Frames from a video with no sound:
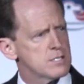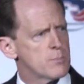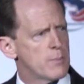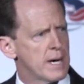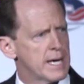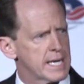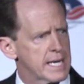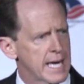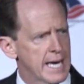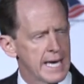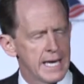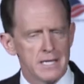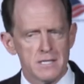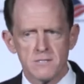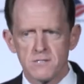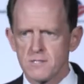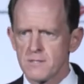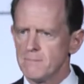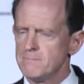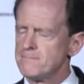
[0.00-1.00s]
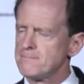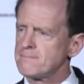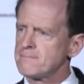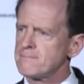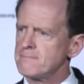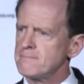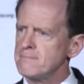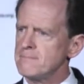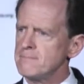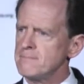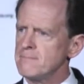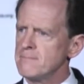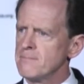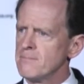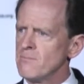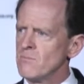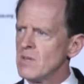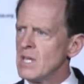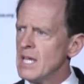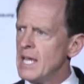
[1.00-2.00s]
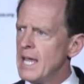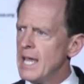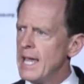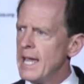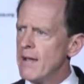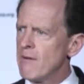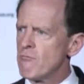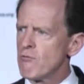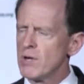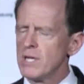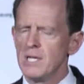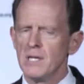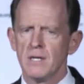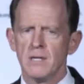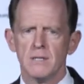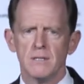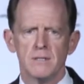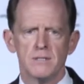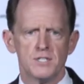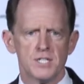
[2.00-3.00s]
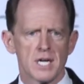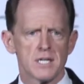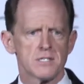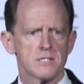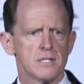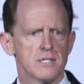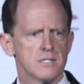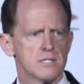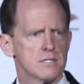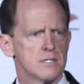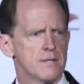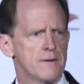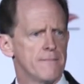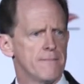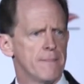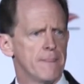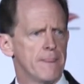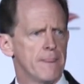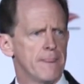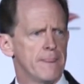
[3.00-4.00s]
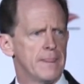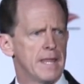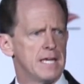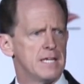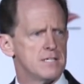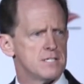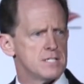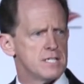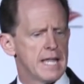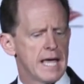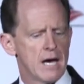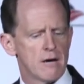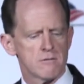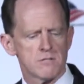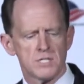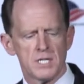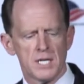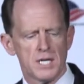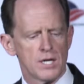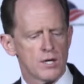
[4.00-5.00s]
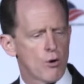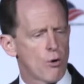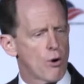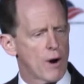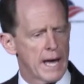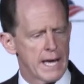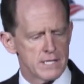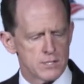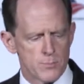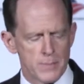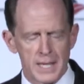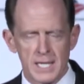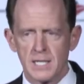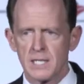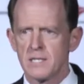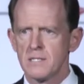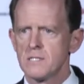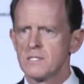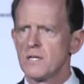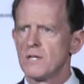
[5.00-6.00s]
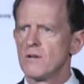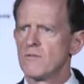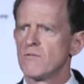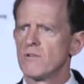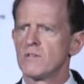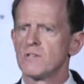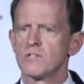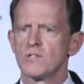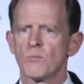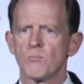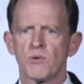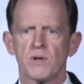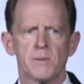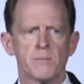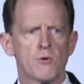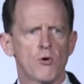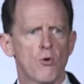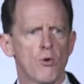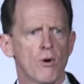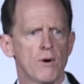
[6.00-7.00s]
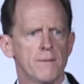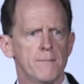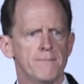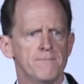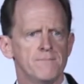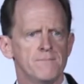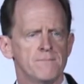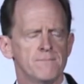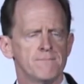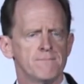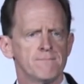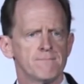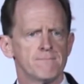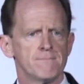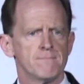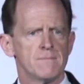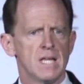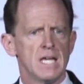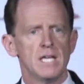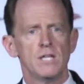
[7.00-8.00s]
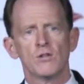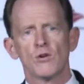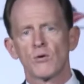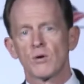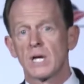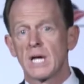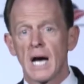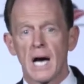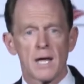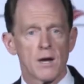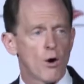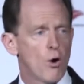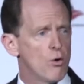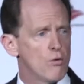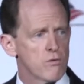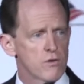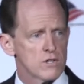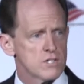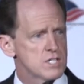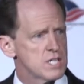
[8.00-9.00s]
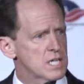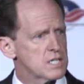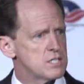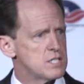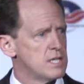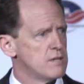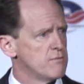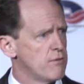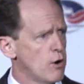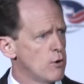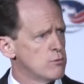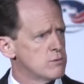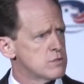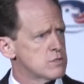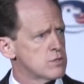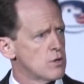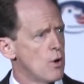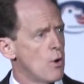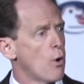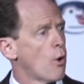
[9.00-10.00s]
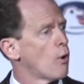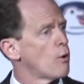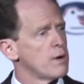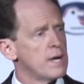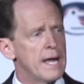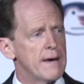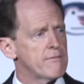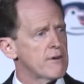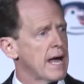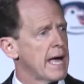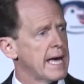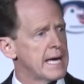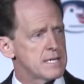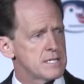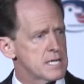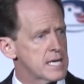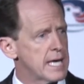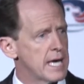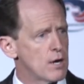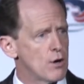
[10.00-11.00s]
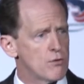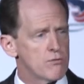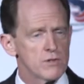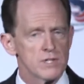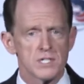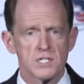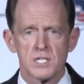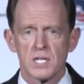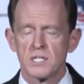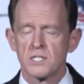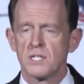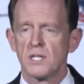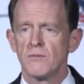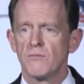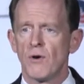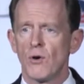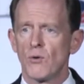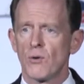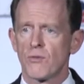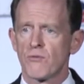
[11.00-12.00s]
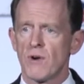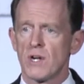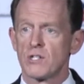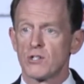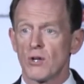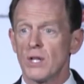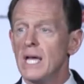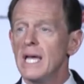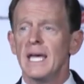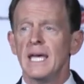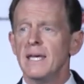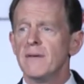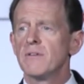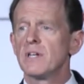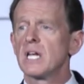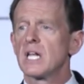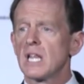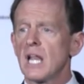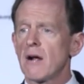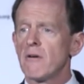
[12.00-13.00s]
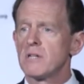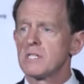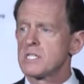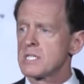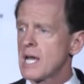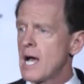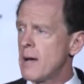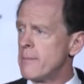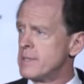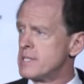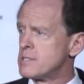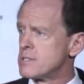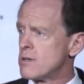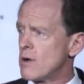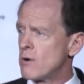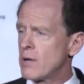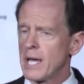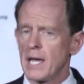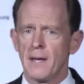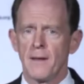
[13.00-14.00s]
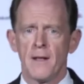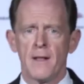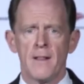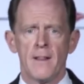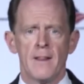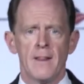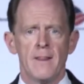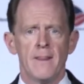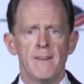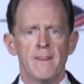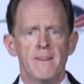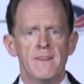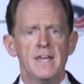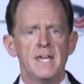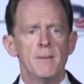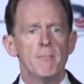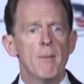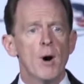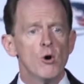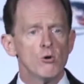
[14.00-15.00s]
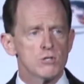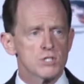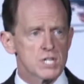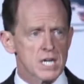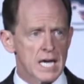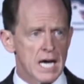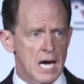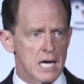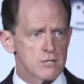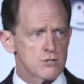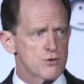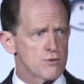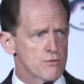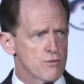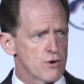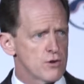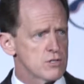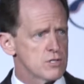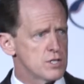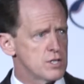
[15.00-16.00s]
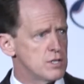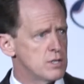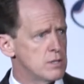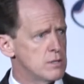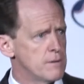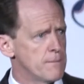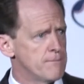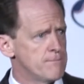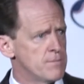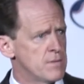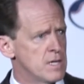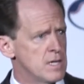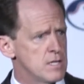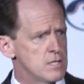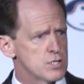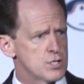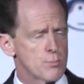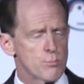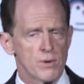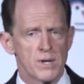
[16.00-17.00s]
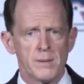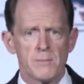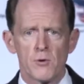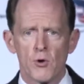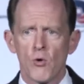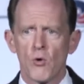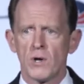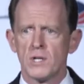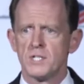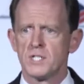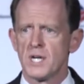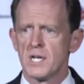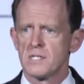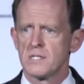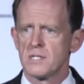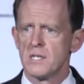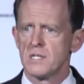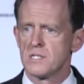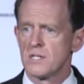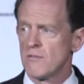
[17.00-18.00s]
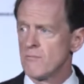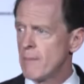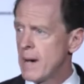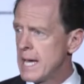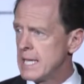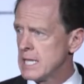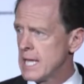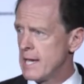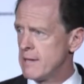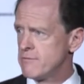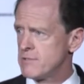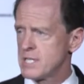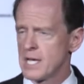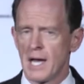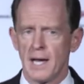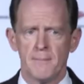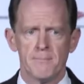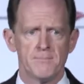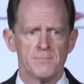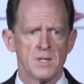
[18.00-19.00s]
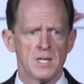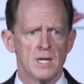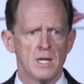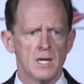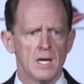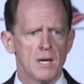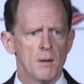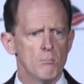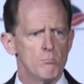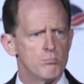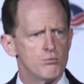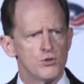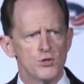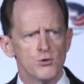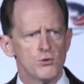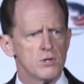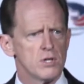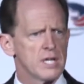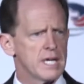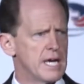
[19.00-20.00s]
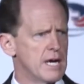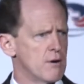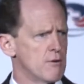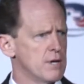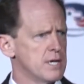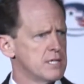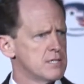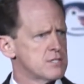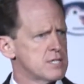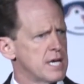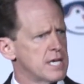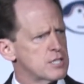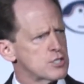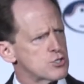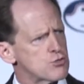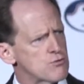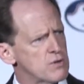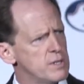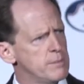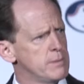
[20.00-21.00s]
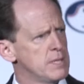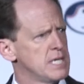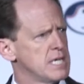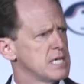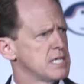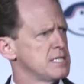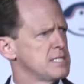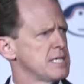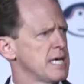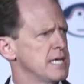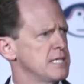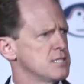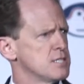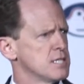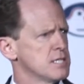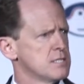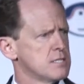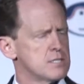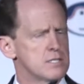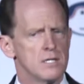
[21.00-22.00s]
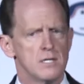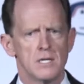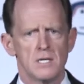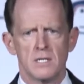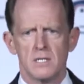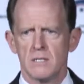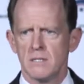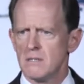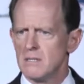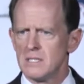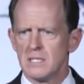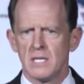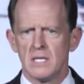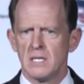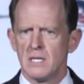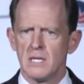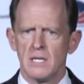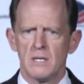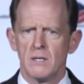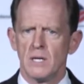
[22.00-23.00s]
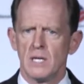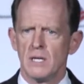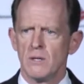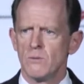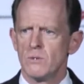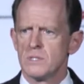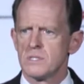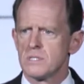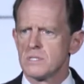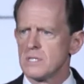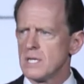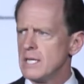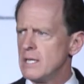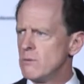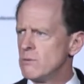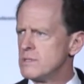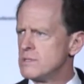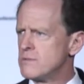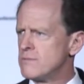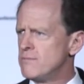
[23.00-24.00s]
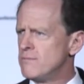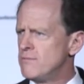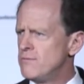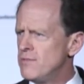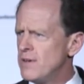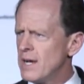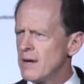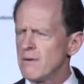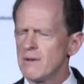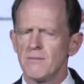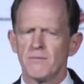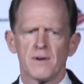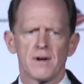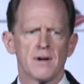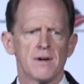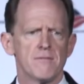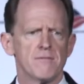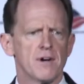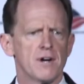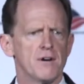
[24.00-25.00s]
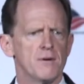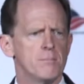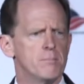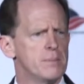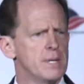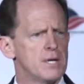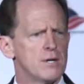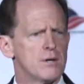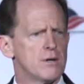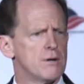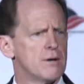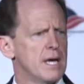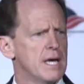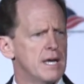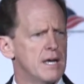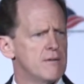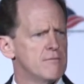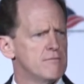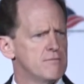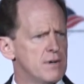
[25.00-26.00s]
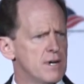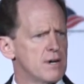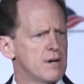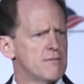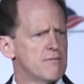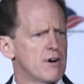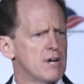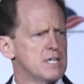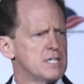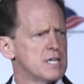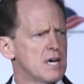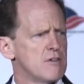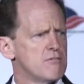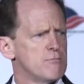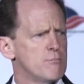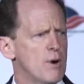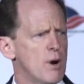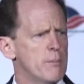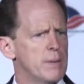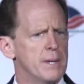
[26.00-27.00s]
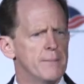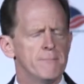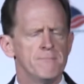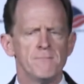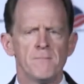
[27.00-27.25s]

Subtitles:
by case, every justice that is now sitting or has been considered for the Supreme Court either got over 60 votes or never had to get over the 60-vote threshold. Even Clarence Thomas, okay? The most controversial Supreme Court justice of my lifetime, brutal hearings, extremely contentious. It was very, very, very bitter and a very, very tough moment.